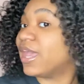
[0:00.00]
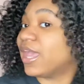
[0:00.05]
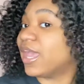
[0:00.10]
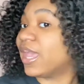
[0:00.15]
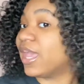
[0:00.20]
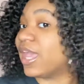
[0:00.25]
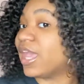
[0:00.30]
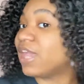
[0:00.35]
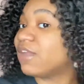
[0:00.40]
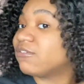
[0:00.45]

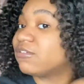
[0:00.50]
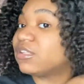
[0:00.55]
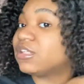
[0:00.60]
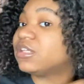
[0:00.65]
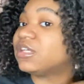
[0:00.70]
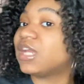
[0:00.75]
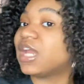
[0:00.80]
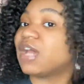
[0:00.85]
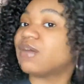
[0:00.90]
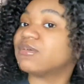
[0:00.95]

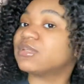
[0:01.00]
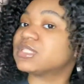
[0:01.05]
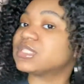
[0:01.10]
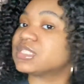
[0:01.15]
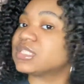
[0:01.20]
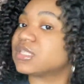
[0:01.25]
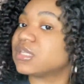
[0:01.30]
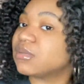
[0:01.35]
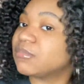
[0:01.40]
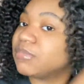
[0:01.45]
after I was
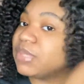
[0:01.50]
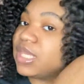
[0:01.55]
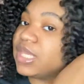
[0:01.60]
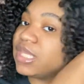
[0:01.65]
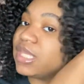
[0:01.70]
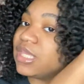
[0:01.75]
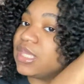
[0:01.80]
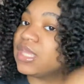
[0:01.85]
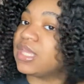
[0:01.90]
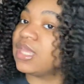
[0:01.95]
done
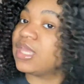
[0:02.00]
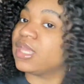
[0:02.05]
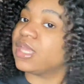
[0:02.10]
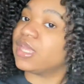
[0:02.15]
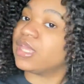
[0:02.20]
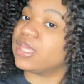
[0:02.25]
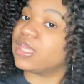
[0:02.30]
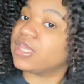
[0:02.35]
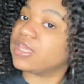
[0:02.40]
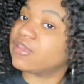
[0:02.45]
picking
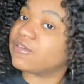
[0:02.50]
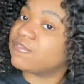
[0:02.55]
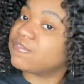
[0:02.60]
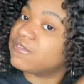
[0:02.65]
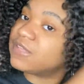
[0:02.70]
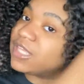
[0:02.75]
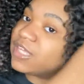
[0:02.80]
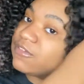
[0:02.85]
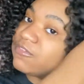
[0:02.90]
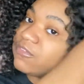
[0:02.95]
and
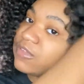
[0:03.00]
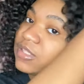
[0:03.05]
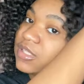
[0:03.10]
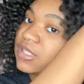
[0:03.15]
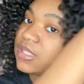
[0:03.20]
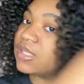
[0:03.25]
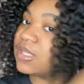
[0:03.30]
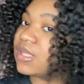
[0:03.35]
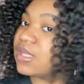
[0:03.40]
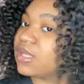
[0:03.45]
fluffing.